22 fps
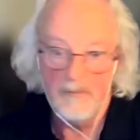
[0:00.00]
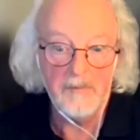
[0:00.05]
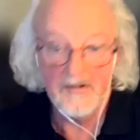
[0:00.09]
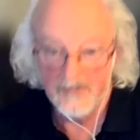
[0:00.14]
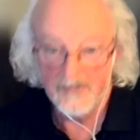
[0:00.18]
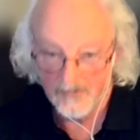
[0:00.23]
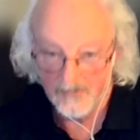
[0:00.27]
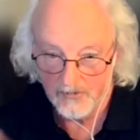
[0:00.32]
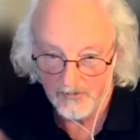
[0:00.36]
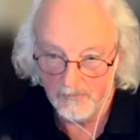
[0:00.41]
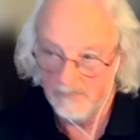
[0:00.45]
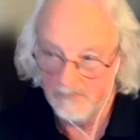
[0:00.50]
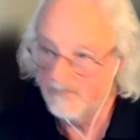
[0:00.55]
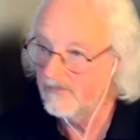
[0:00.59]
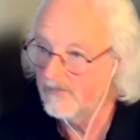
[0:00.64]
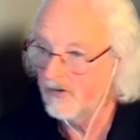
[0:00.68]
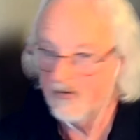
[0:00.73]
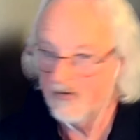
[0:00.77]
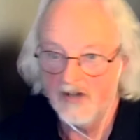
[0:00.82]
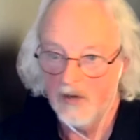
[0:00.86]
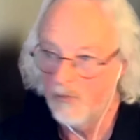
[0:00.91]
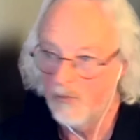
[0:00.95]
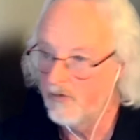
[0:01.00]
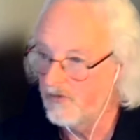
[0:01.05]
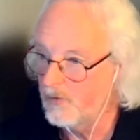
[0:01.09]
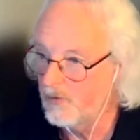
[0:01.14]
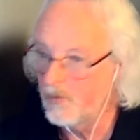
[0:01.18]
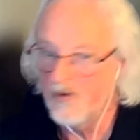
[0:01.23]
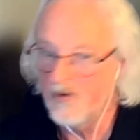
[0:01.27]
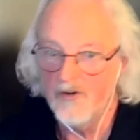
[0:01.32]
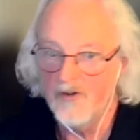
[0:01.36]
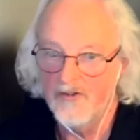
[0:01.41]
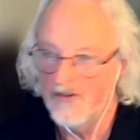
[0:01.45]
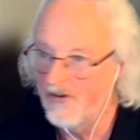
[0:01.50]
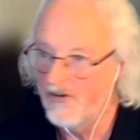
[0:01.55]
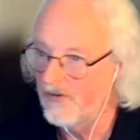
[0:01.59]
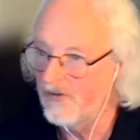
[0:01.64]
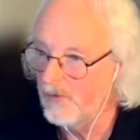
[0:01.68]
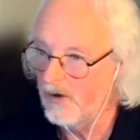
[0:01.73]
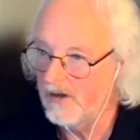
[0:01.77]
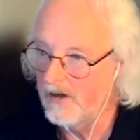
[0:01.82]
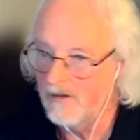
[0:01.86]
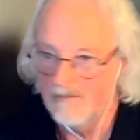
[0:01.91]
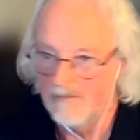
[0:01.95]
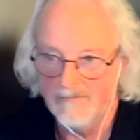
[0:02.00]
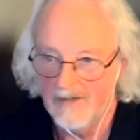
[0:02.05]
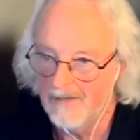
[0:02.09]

but some that go underwater as well.